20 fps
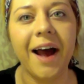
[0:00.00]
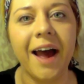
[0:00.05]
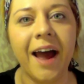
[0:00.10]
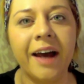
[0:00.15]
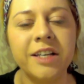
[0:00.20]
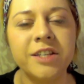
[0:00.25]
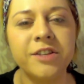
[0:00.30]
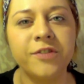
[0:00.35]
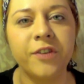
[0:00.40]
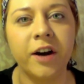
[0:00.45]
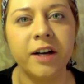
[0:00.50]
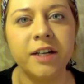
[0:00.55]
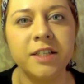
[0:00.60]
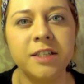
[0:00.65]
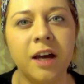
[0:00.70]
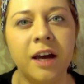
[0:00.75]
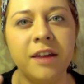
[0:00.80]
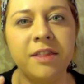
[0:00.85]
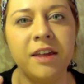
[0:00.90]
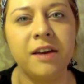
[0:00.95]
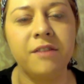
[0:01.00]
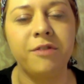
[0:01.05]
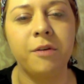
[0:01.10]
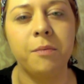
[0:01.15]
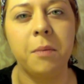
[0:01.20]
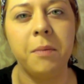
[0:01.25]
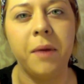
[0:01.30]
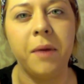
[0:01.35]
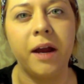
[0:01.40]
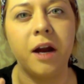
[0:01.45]
as far as I think from a
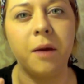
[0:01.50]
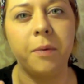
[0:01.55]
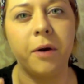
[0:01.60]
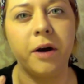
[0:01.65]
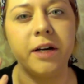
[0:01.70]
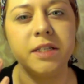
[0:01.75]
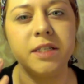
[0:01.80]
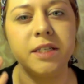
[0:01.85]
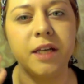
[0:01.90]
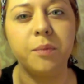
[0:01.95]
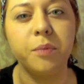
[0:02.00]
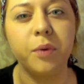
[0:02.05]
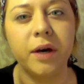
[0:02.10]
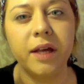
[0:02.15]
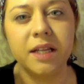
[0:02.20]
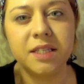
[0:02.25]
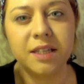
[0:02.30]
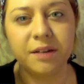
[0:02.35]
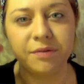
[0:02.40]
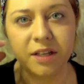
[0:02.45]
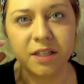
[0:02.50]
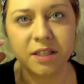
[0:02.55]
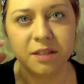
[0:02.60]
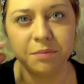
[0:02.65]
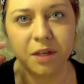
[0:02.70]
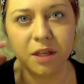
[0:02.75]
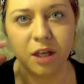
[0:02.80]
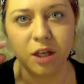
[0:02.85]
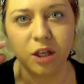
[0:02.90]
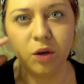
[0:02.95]
makeup artist standpoint, it's definitely something that
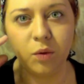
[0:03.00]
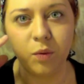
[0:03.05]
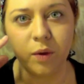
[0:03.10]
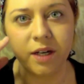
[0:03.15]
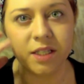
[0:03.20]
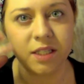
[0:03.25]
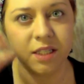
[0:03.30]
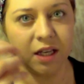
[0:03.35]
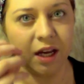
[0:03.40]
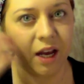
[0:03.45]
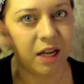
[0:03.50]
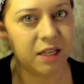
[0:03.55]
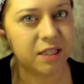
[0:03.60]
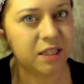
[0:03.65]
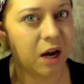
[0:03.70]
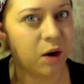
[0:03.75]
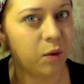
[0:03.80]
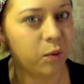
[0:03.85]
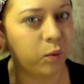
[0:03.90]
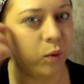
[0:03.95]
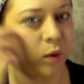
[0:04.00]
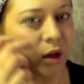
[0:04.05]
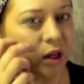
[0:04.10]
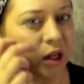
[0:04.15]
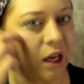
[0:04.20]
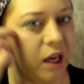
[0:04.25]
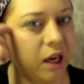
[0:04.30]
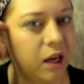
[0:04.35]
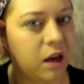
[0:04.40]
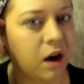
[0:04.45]
you want to see as that really
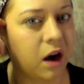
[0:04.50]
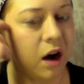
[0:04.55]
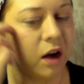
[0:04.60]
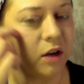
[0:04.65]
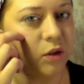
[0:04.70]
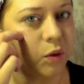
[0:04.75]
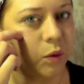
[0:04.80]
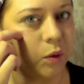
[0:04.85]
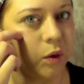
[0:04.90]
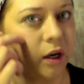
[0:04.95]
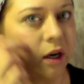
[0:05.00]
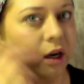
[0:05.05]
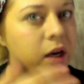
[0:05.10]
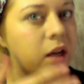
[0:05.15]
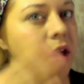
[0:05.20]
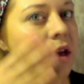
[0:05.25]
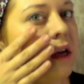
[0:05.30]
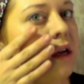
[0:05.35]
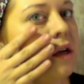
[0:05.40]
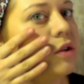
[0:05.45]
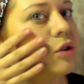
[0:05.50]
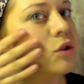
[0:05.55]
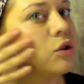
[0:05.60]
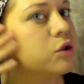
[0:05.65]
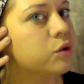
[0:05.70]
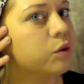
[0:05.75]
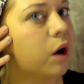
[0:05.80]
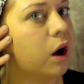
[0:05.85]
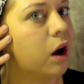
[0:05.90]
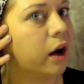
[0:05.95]
contoured,
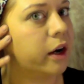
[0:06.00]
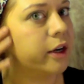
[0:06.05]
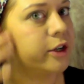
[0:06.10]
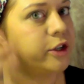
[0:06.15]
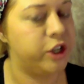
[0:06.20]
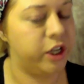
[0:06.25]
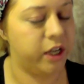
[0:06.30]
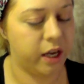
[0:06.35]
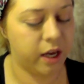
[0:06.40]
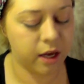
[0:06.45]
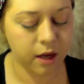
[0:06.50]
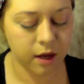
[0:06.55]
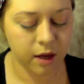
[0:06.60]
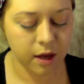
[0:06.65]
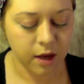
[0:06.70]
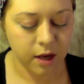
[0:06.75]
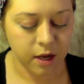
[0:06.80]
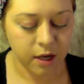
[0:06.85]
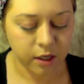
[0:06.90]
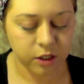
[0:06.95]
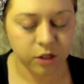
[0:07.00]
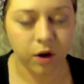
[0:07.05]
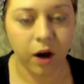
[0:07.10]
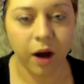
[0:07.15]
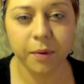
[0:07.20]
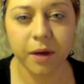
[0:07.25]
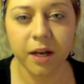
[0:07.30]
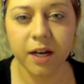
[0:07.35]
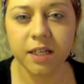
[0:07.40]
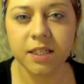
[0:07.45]
strong cheek. So I'm going
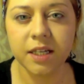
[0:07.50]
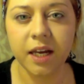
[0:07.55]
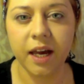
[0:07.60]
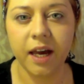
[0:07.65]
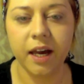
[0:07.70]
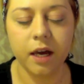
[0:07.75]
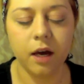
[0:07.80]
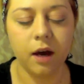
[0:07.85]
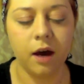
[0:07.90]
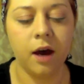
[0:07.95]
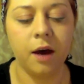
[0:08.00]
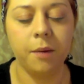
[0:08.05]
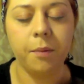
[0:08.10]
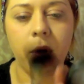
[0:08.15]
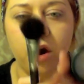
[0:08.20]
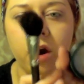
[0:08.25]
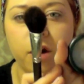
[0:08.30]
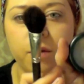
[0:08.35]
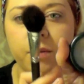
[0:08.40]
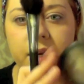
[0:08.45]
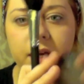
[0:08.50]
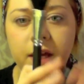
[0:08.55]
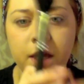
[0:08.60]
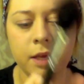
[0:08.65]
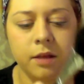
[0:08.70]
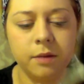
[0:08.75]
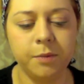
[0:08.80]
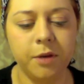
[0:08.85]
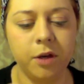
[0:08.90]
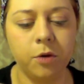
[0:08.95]
to take Harmony, let
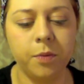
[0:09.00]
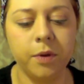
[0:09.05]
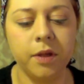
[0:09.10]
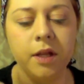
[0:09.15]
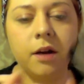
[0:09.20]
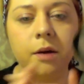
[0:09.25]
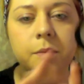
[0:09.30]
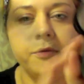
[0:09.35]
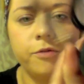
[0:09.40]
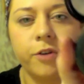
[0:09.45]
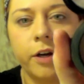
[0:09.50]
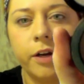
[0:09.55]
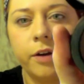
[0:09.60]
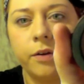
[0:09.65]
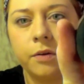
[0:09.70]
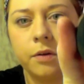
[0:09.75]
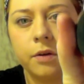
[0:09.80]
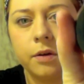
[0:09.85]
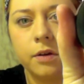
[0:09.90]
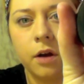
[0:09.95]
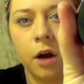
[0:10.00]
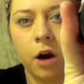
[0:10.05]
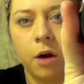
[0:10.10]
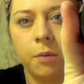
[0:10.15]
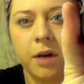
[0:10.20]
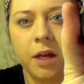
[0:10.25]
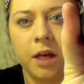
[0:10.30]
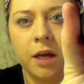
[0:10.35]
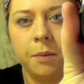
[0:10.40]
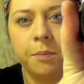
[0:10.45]
me open that up for you. Harmony
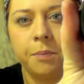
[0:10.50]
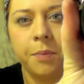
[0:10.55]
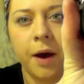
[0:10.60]
by